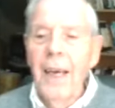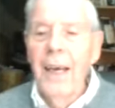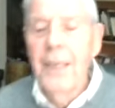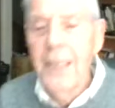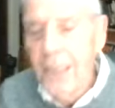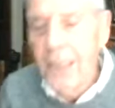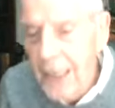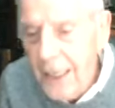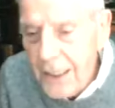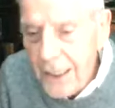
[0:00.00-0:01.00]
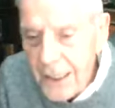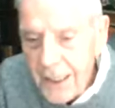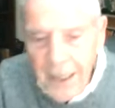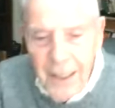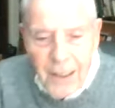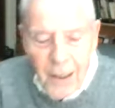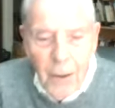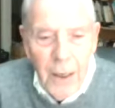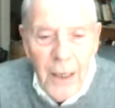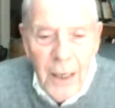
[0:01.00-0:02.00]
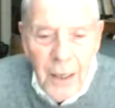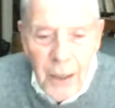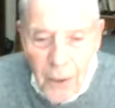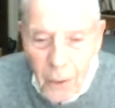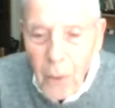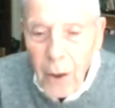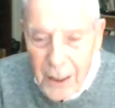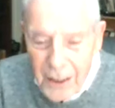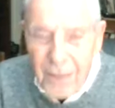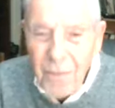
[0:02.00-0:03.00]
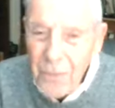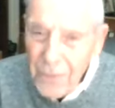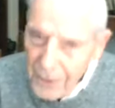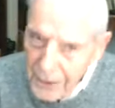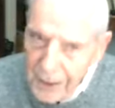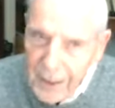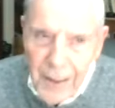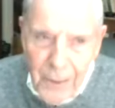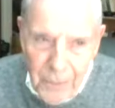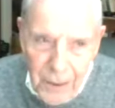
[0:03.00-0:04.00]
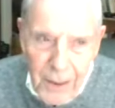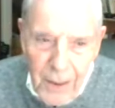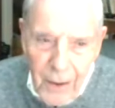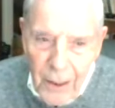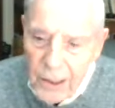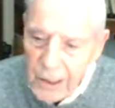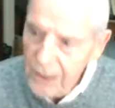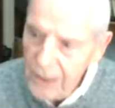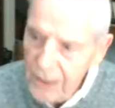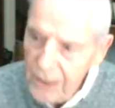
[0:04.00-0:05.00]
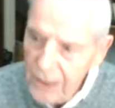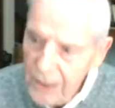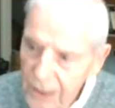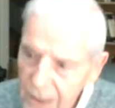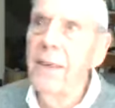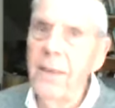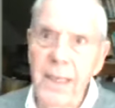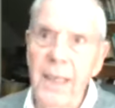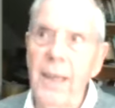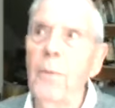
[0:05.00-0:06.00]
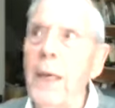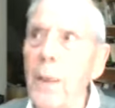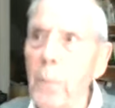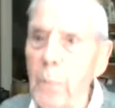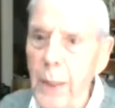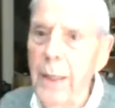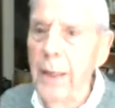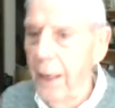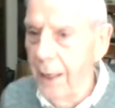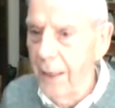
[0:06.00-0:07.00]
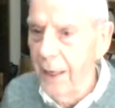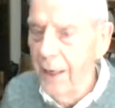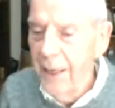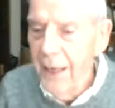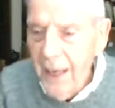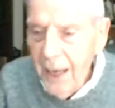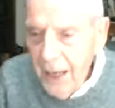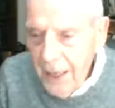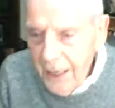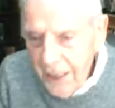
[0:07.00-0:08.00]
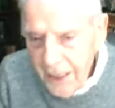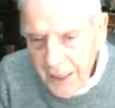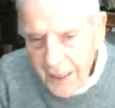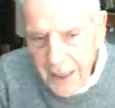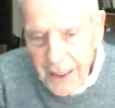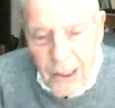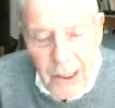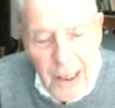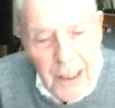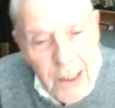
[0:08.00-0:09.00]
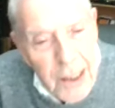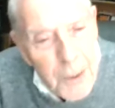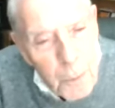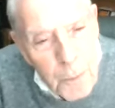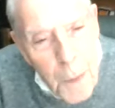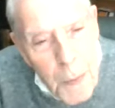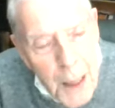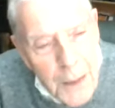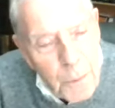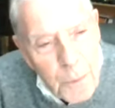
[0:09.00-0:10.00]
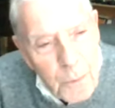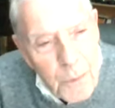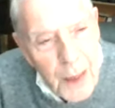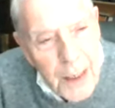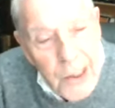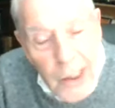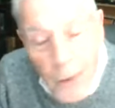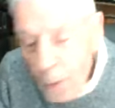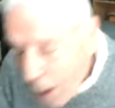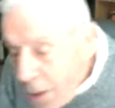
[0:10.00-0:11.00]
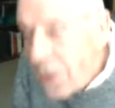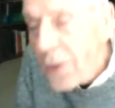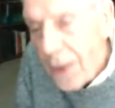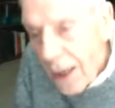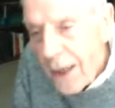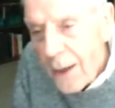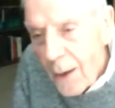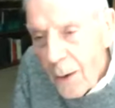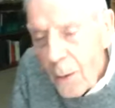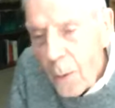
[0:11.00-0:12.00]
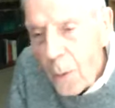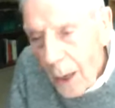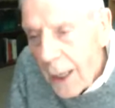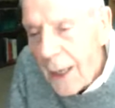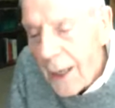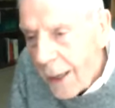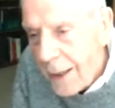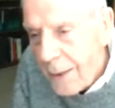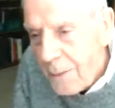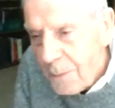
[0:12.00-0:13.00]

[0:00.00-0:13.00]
And he says to her, You're working really, really hard. She said, I know, tell me about it. And he says, Is it worth while.